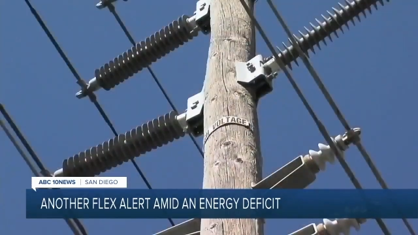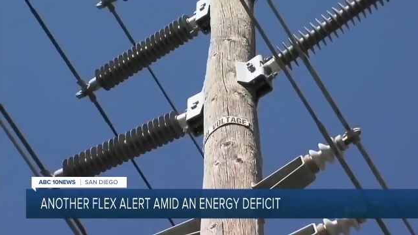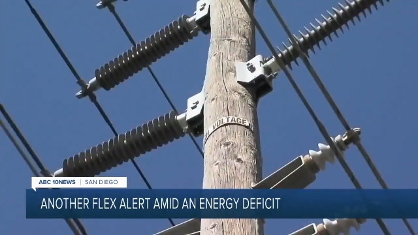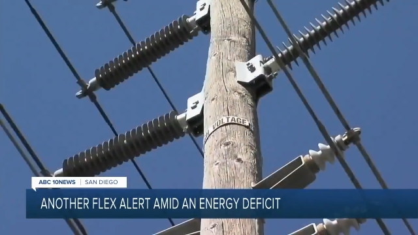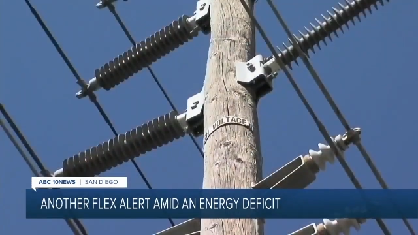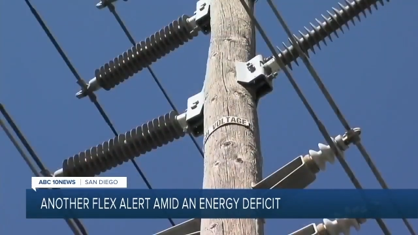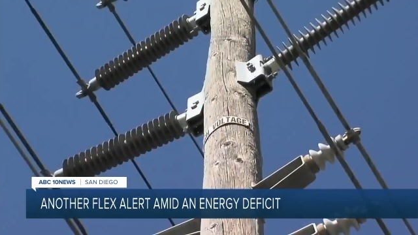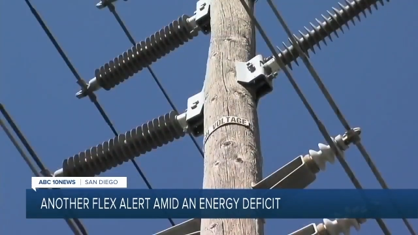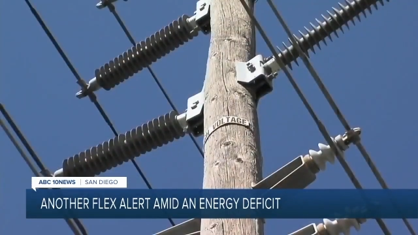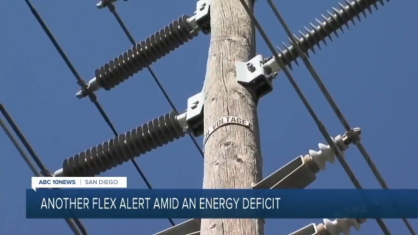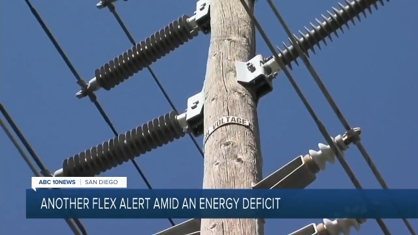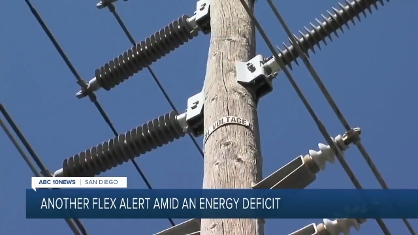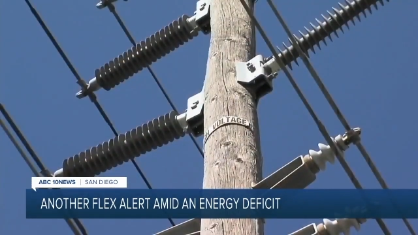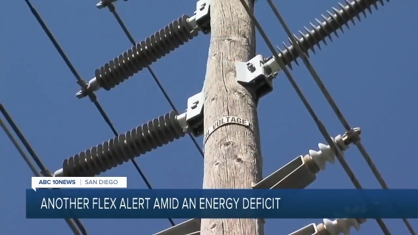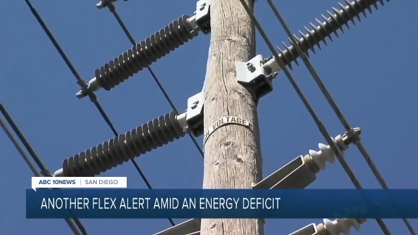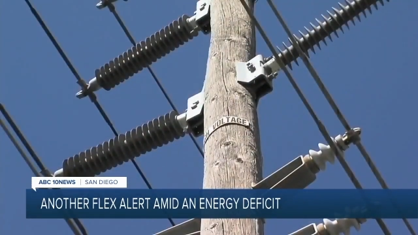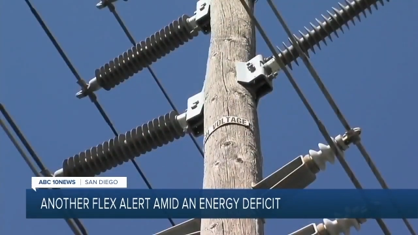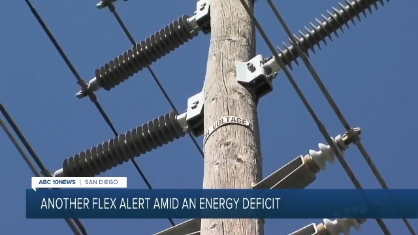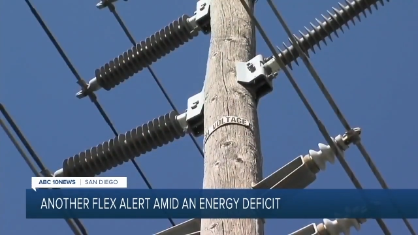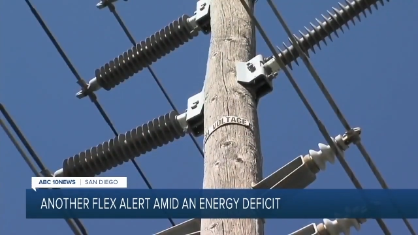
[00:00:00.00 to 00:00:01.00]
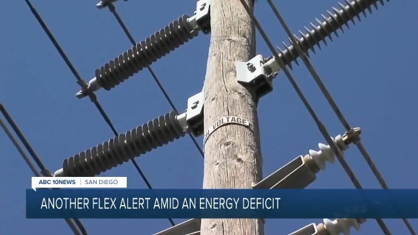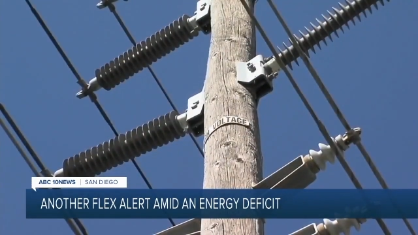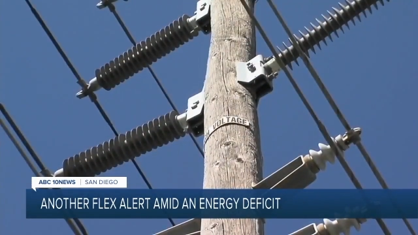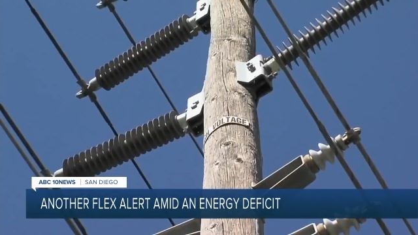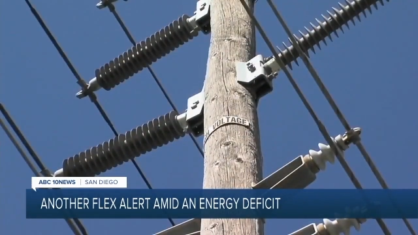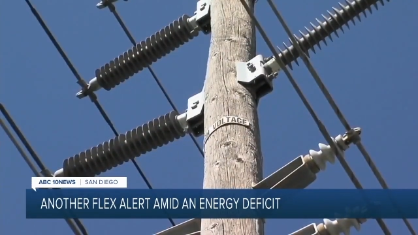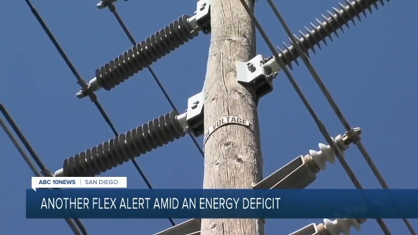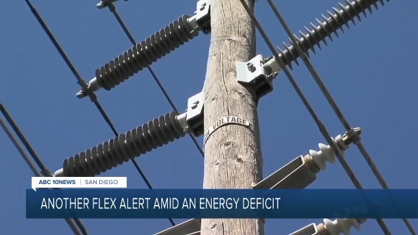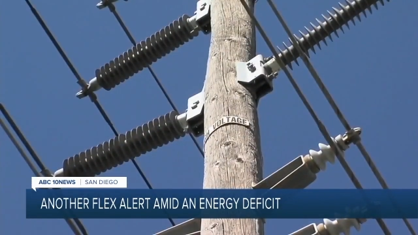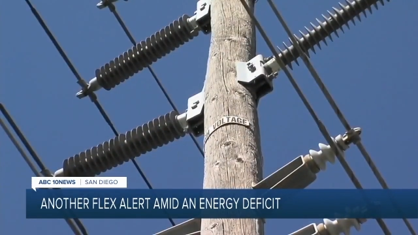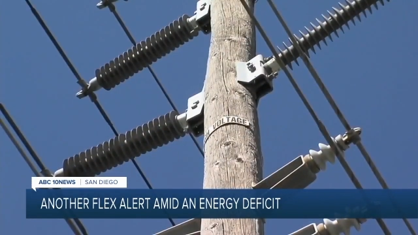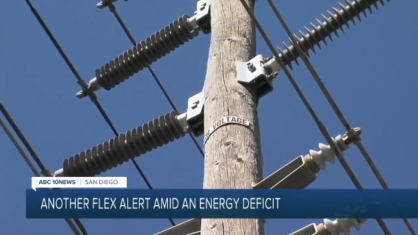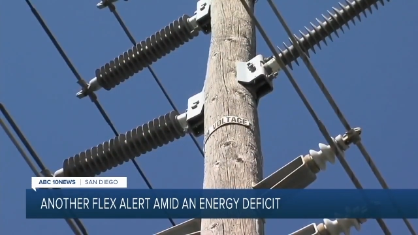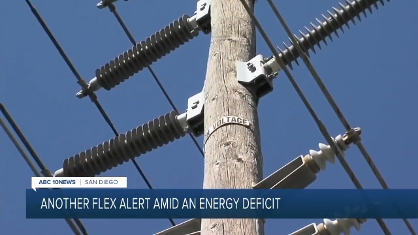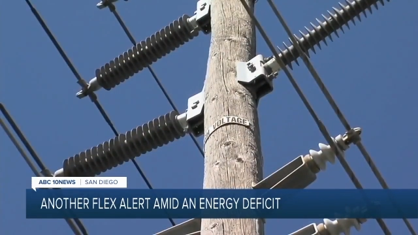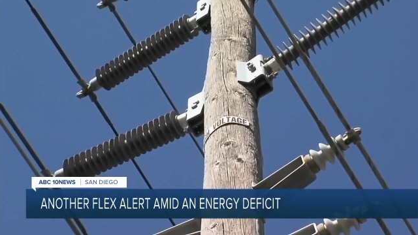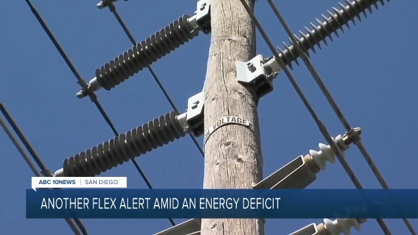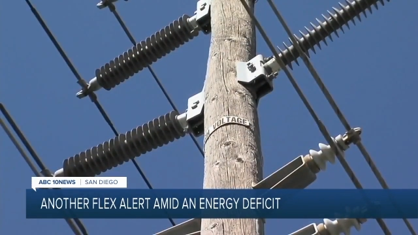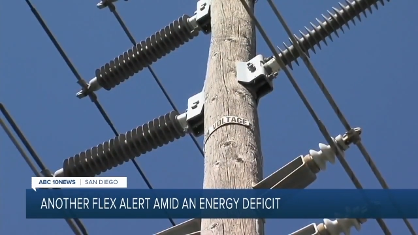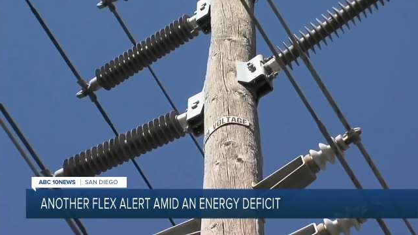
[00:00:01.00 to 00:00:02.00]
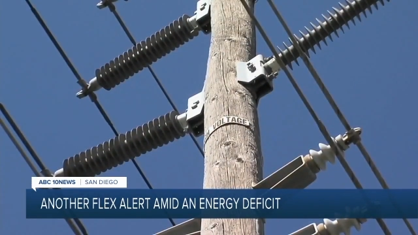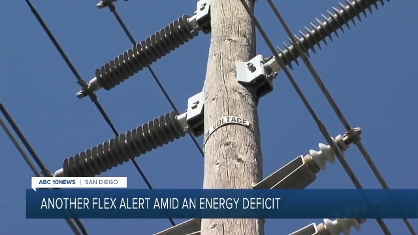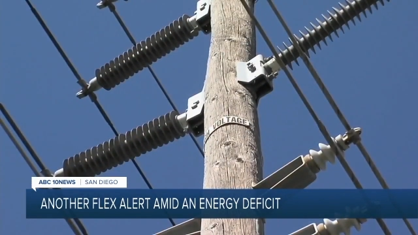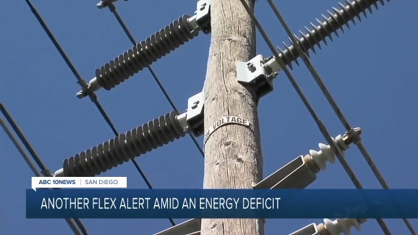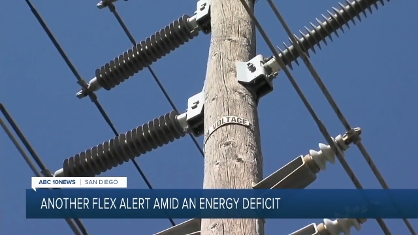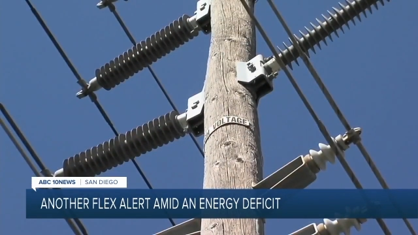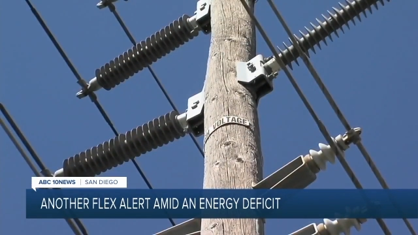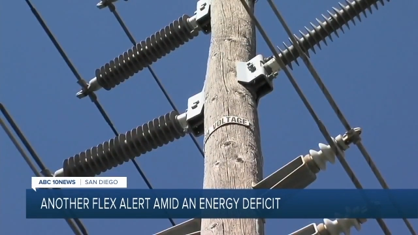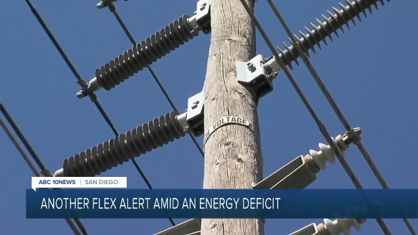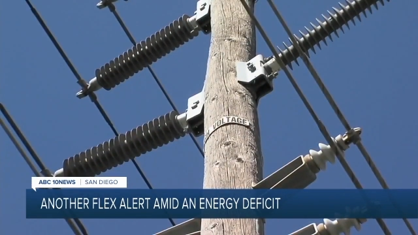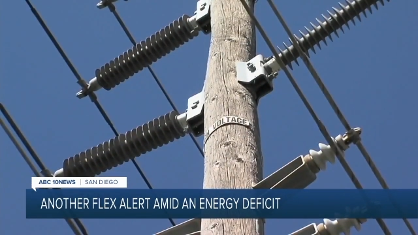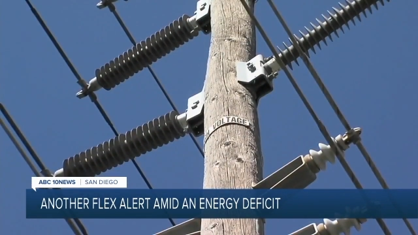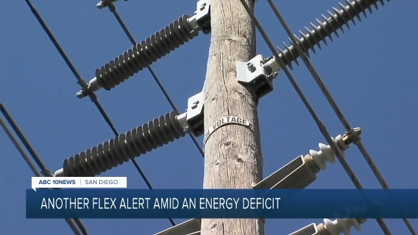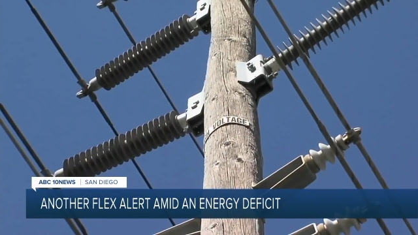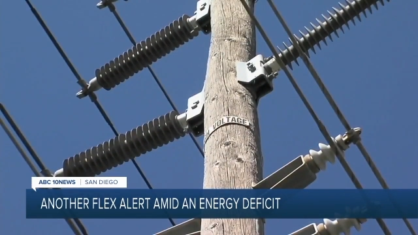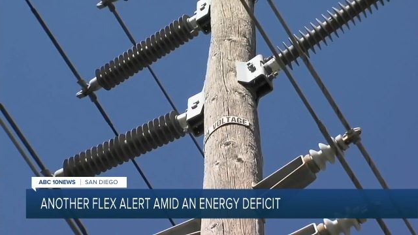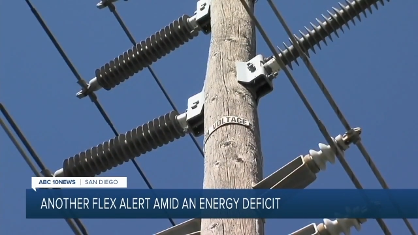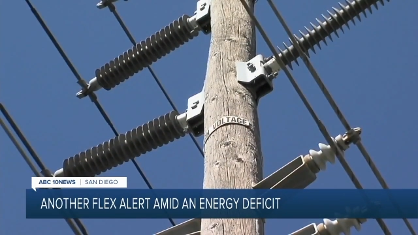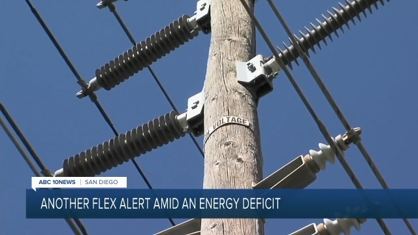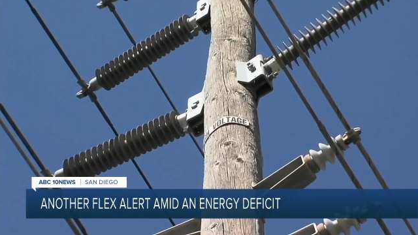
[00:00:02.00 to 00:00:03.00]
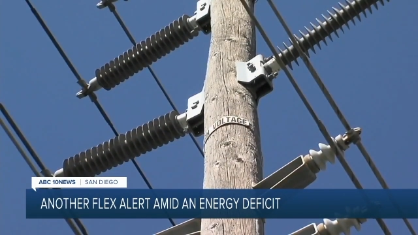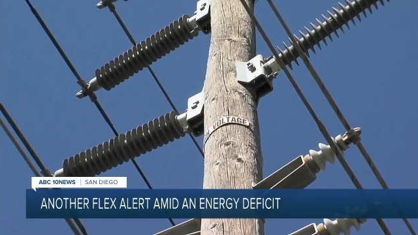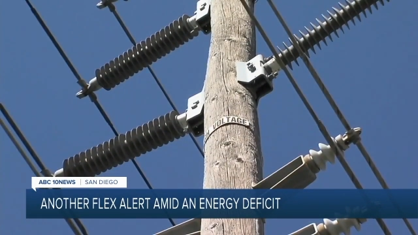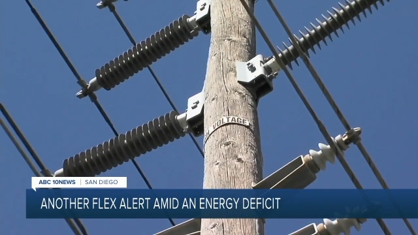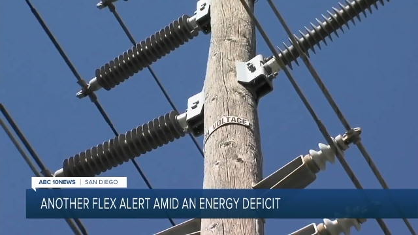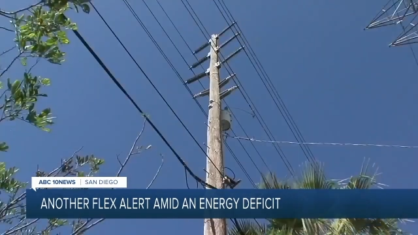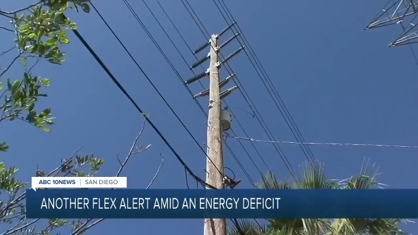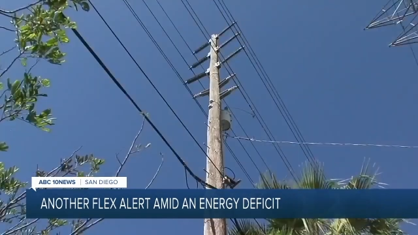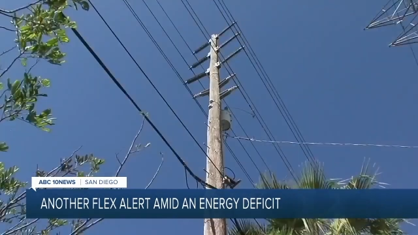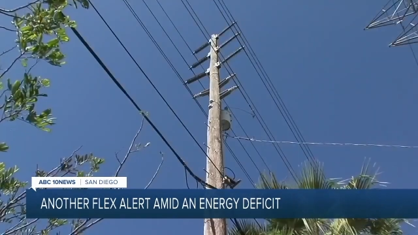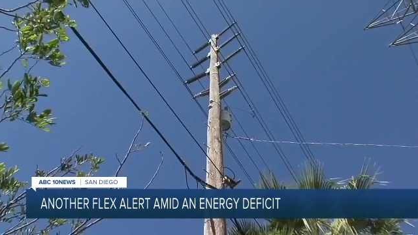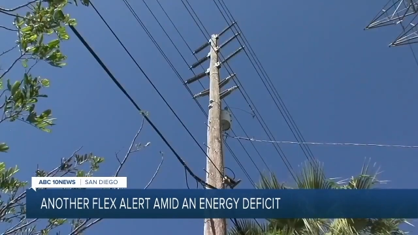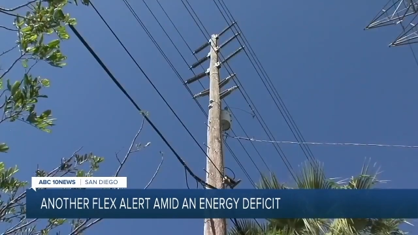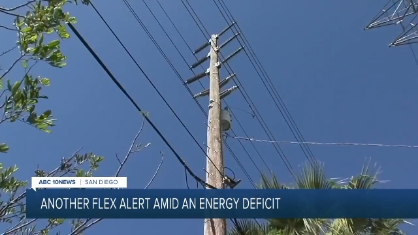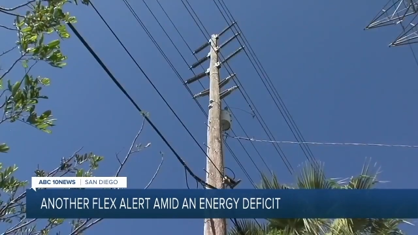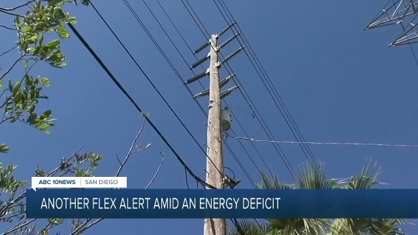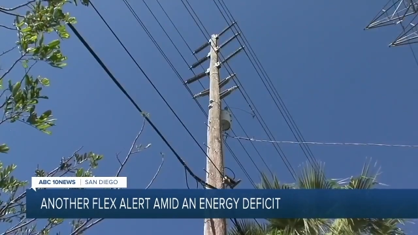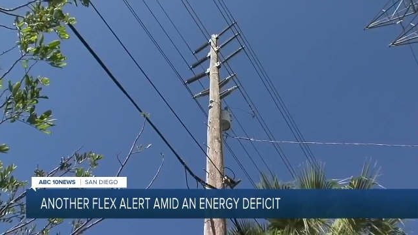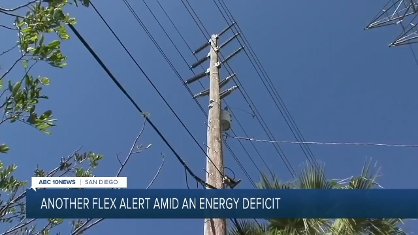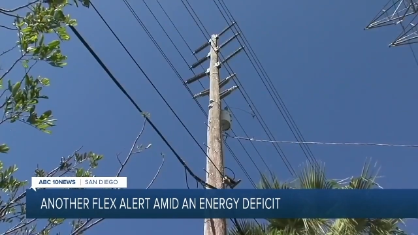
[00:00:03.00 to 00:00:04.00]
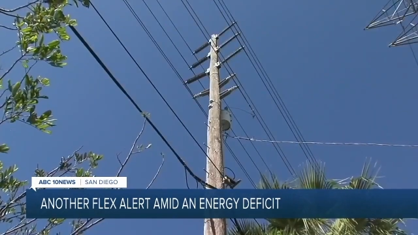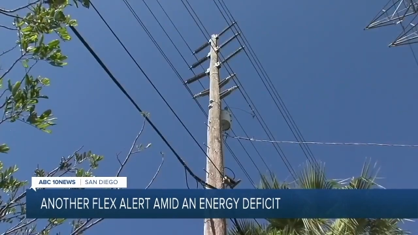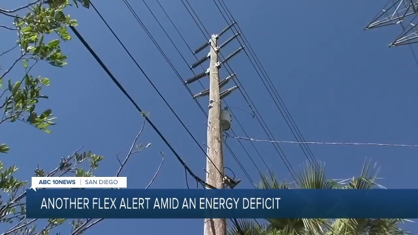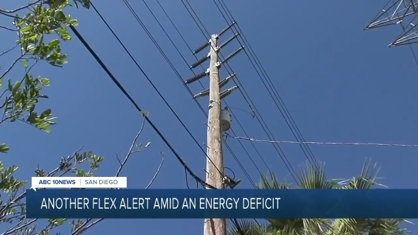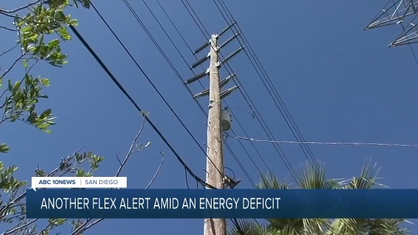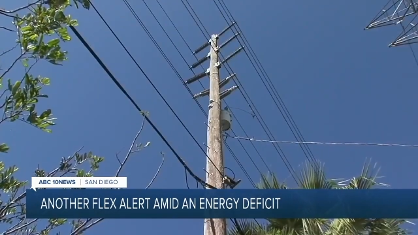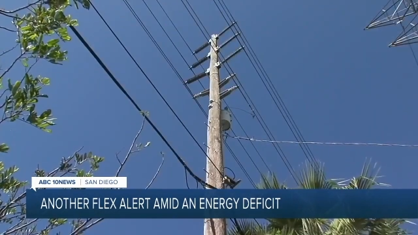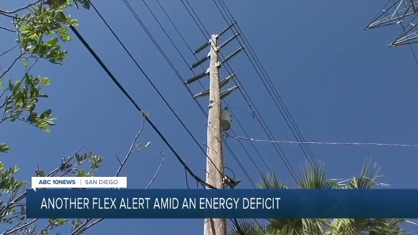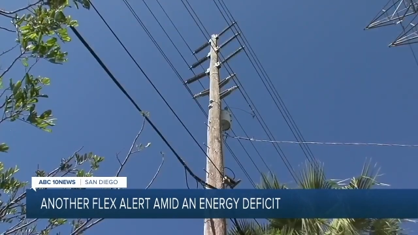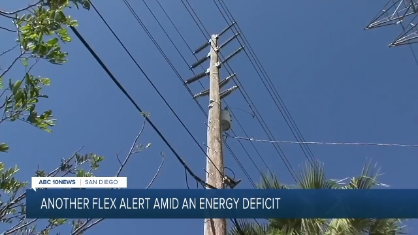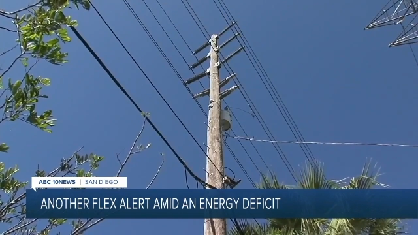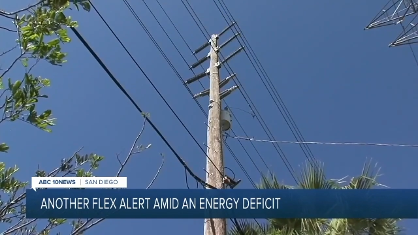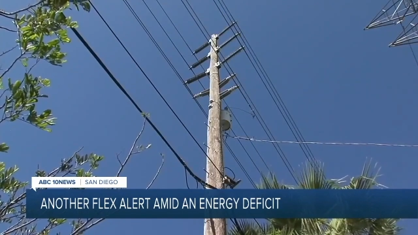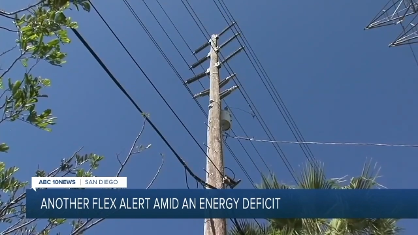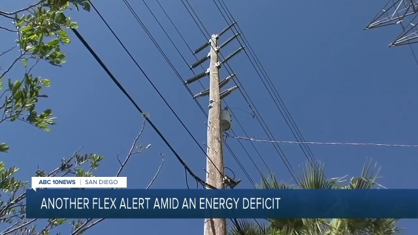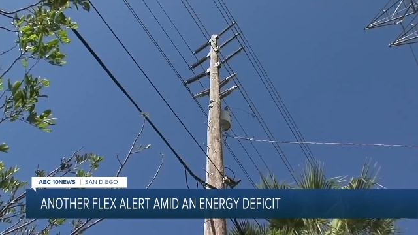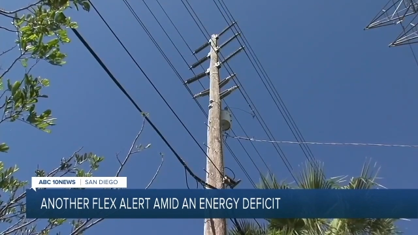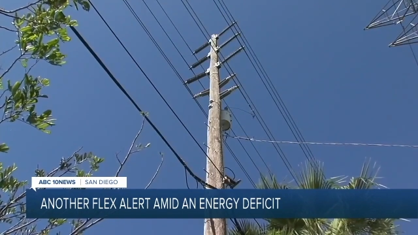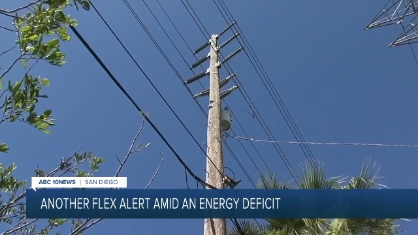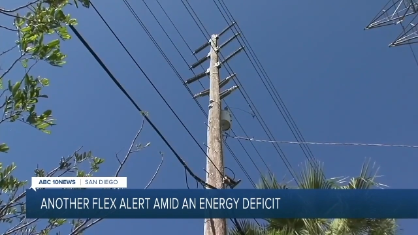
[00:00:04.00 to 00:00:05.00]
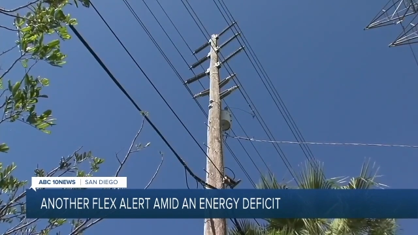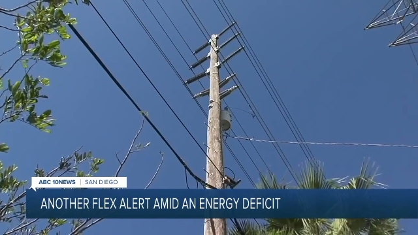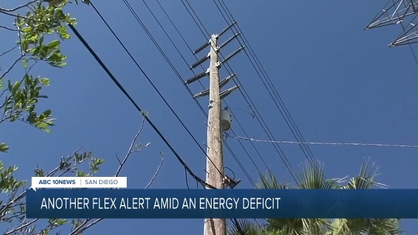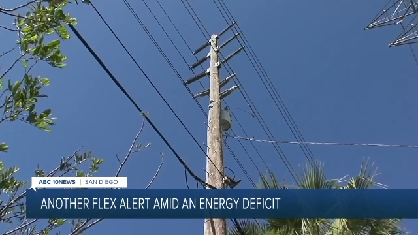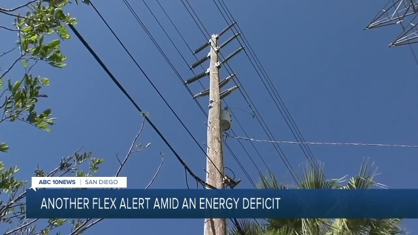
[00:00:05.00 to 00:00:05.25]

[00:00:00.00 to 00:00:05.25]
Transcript: Nobody's mouth can be seen.